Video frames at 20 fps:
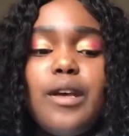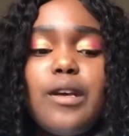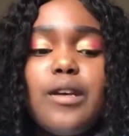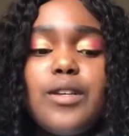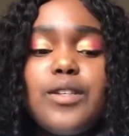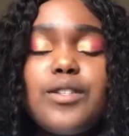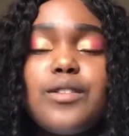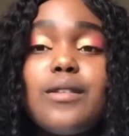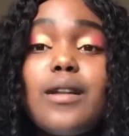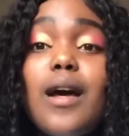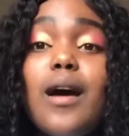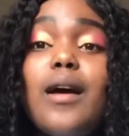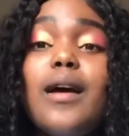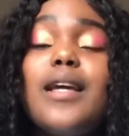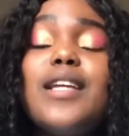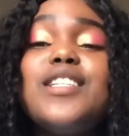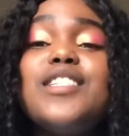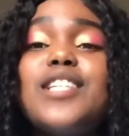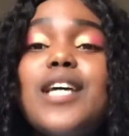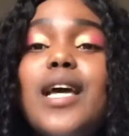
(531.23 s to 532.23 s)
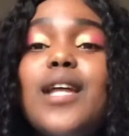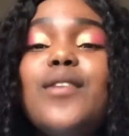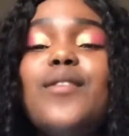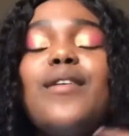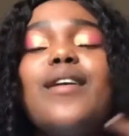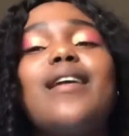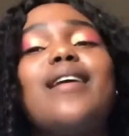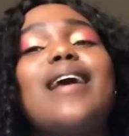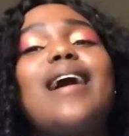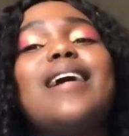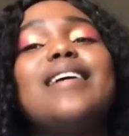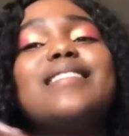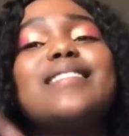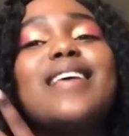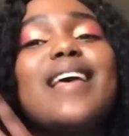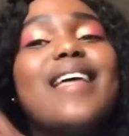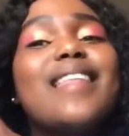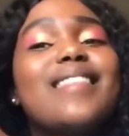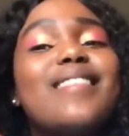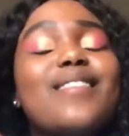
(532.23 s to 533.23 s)
So now in January, guys,
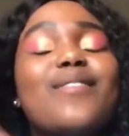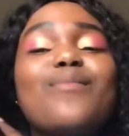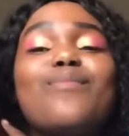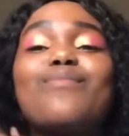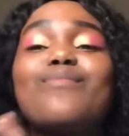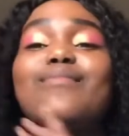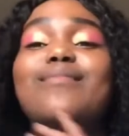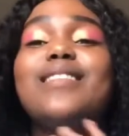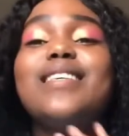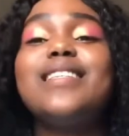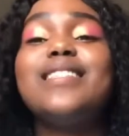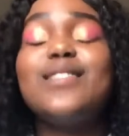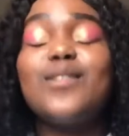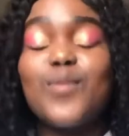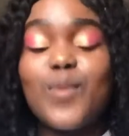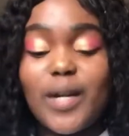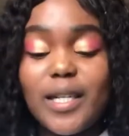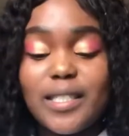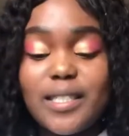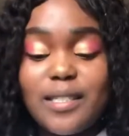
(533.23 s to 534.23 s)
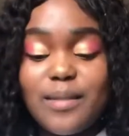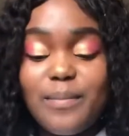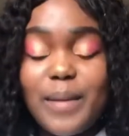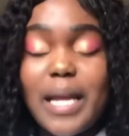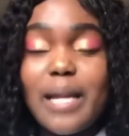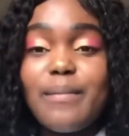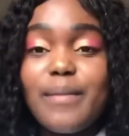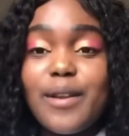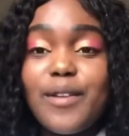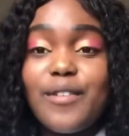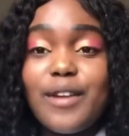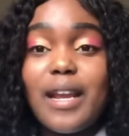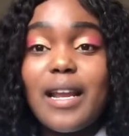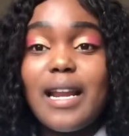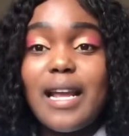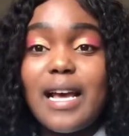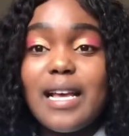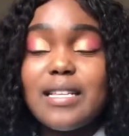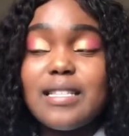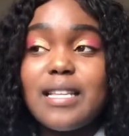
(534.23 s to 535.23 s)
this is what made me
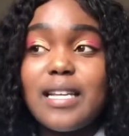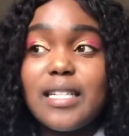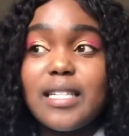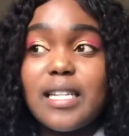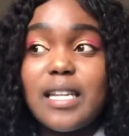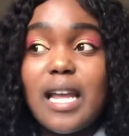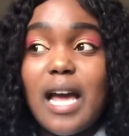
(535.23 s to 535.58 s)
realize that